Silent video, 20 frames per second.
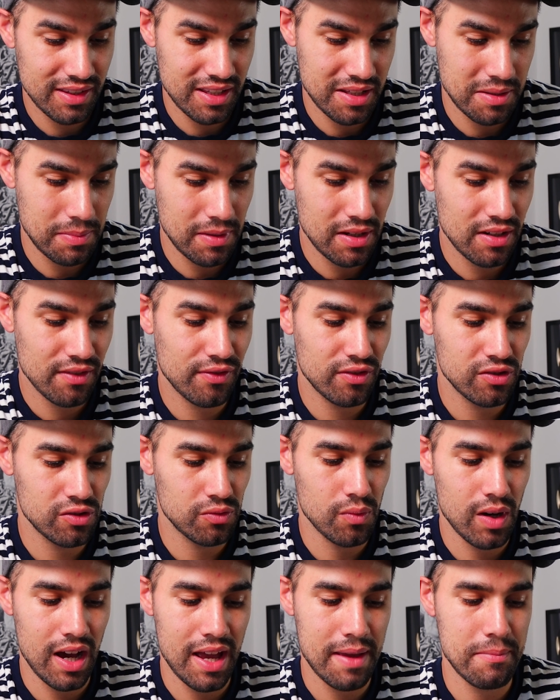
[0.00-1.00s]
with this
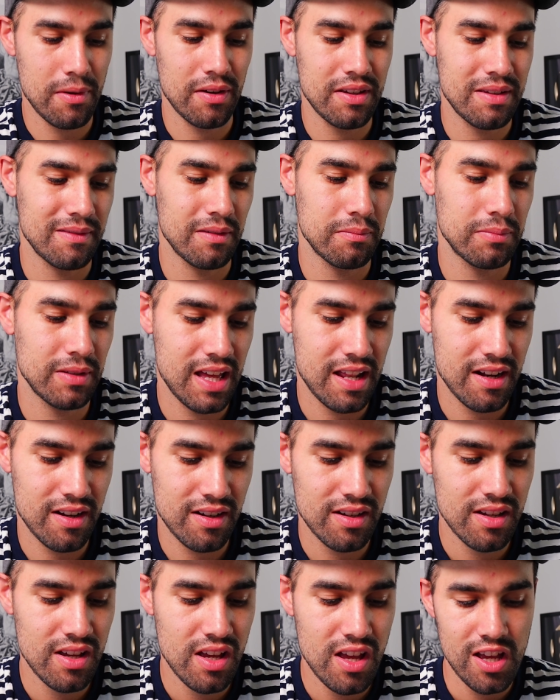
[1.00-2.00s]
beautiful white bohemian
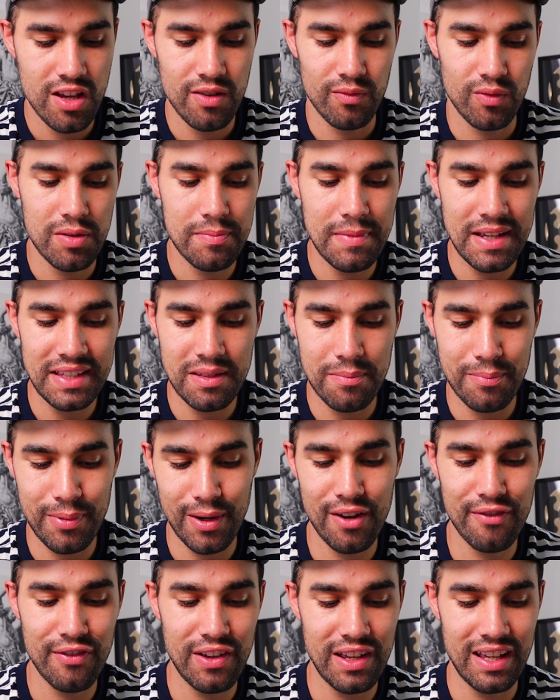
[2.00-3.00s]
planter would make the
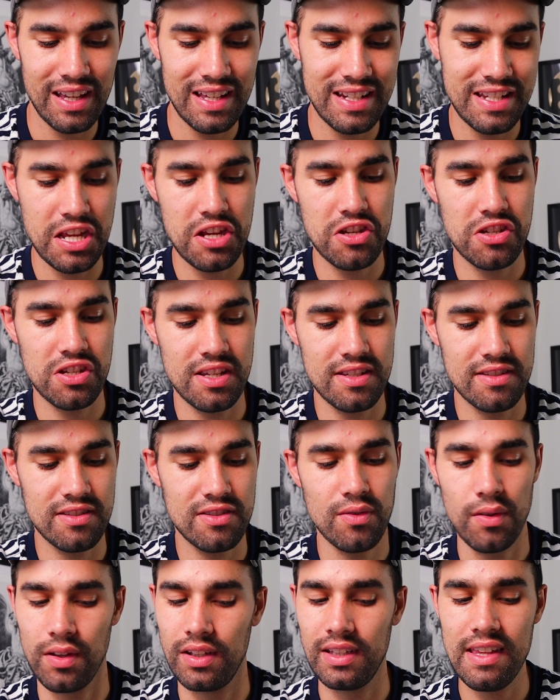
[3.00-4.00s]
perfect addition
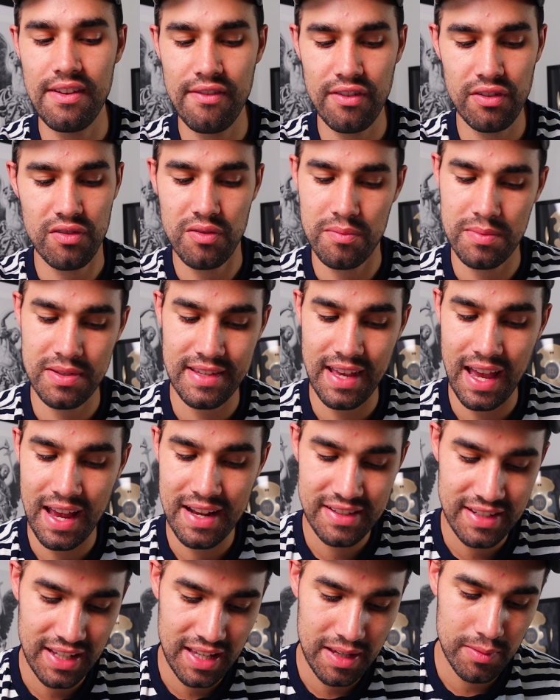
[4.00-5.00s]
to a living room
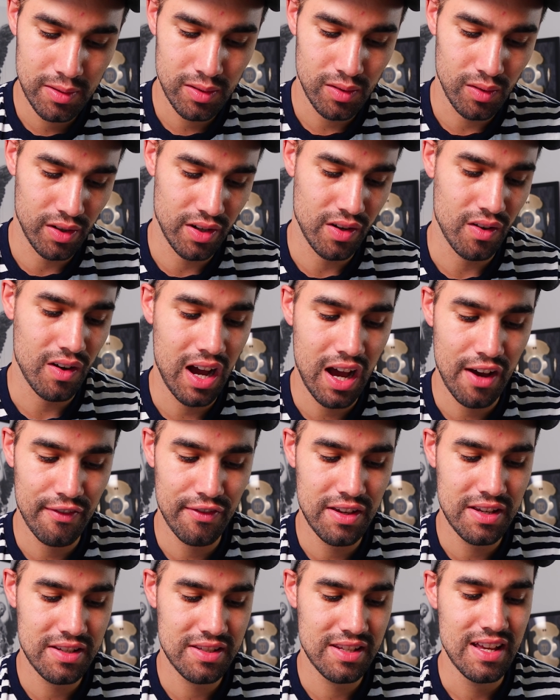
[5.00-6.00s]
side table or your
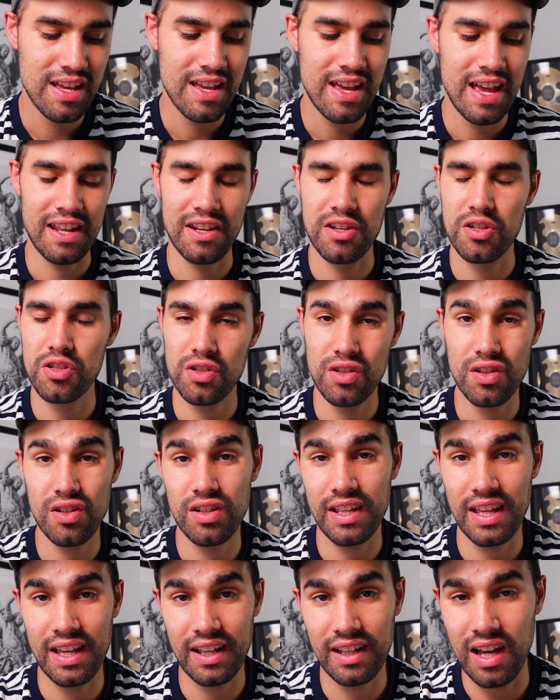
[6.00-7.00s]
office and is sure
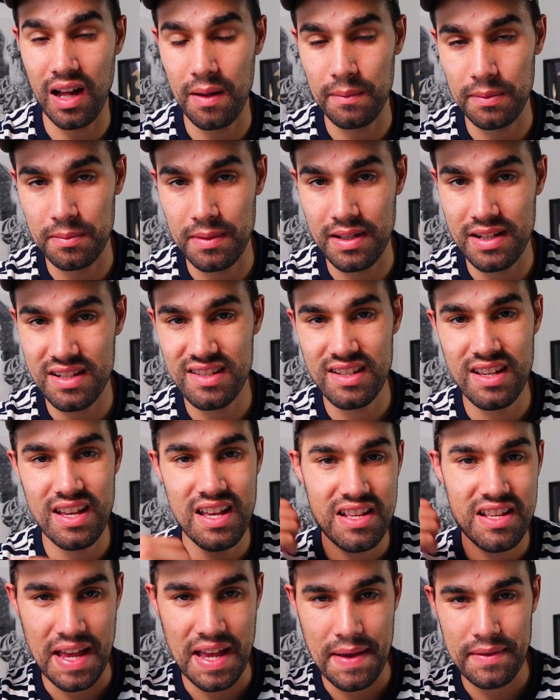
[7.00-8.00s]
to get compliments.
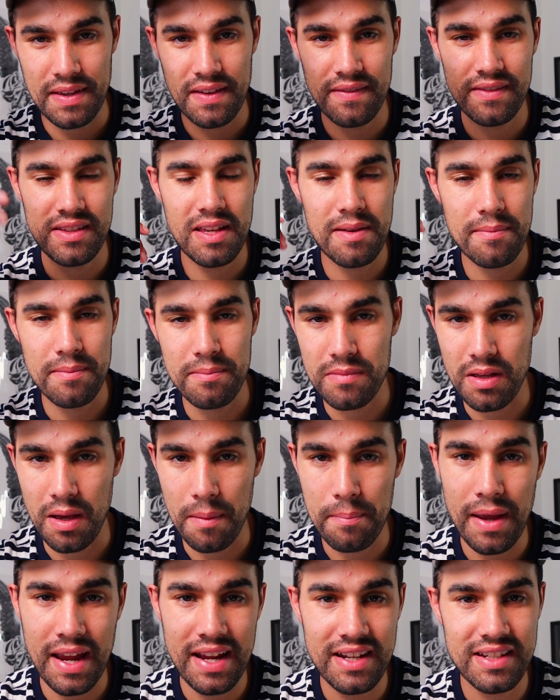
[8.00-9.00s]
So I'm giving them a
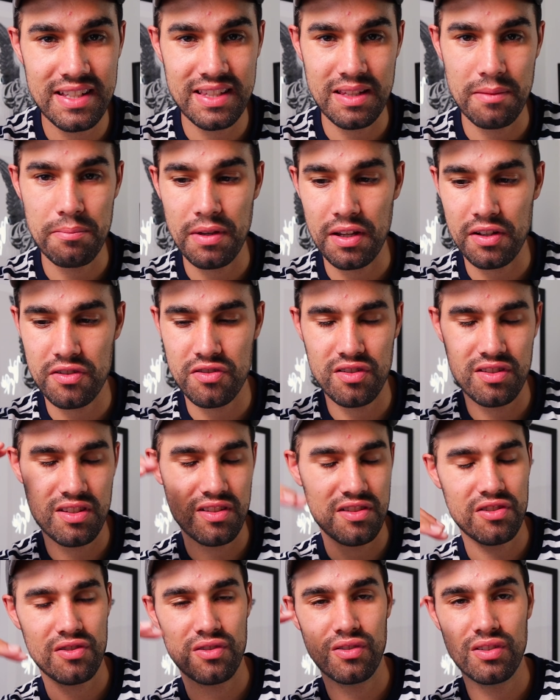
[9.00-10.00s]
painting the picture,
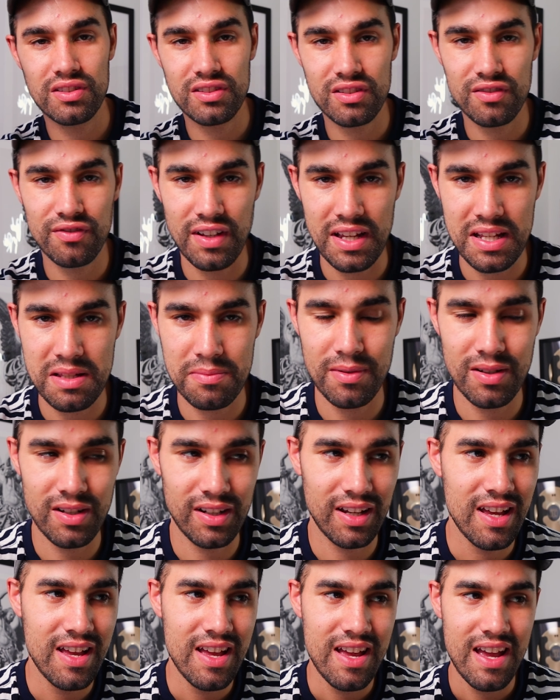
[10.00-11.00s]
they're scrolling through
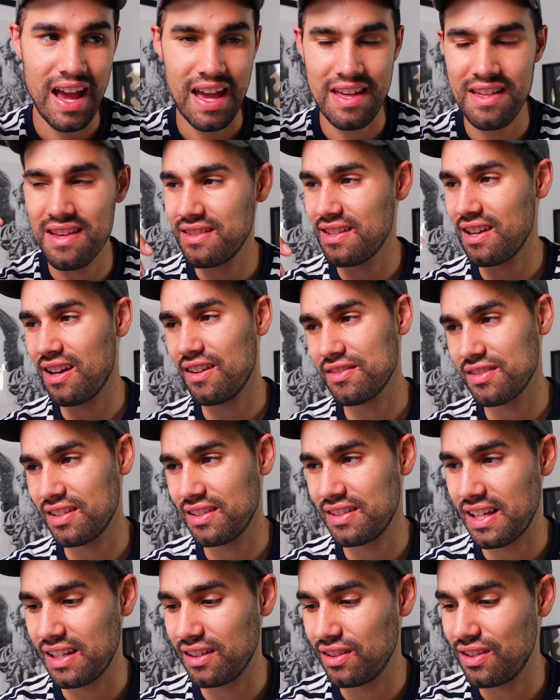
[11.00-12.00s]
Facebook, and then all of a
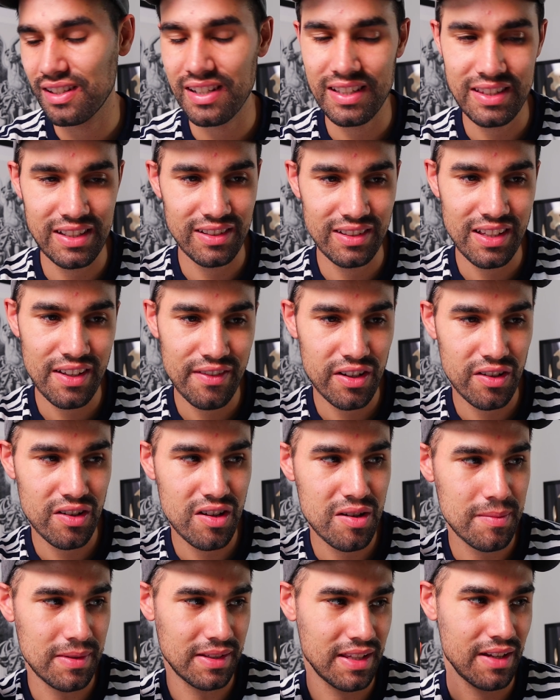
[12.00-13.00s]
sudden they look in their living
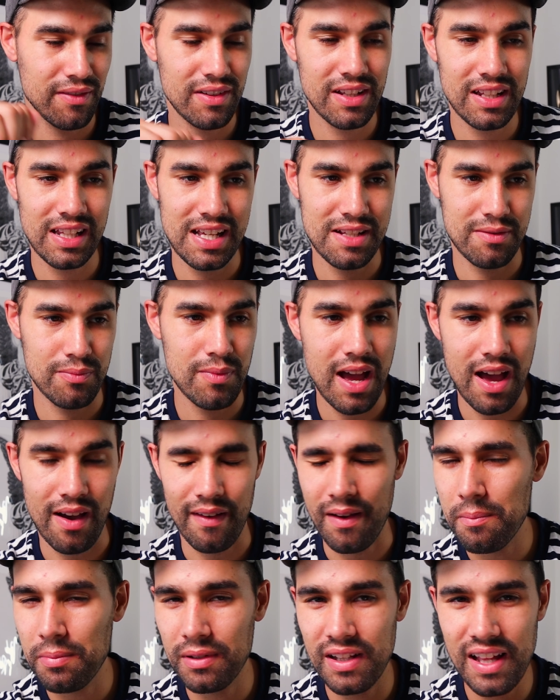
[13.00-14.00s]
room and they realize,
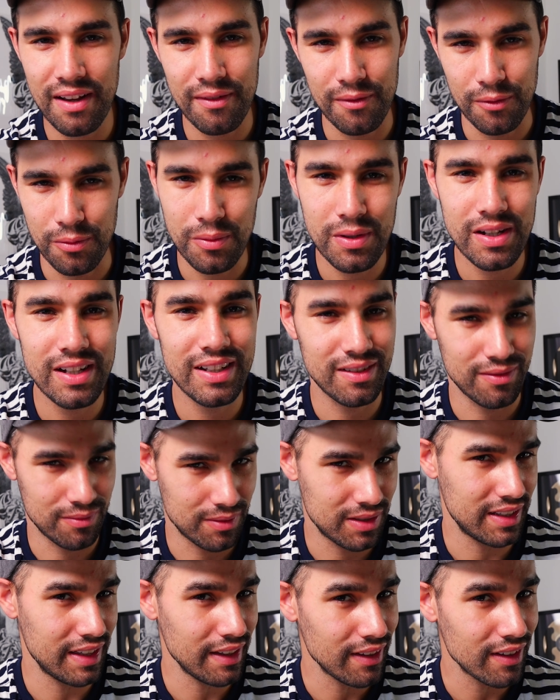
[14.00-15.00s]
wow, a plant would
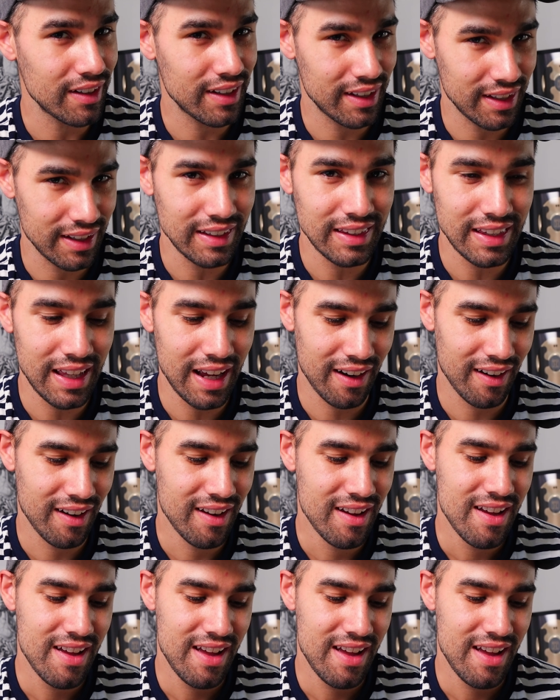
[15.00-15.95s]
really look good there.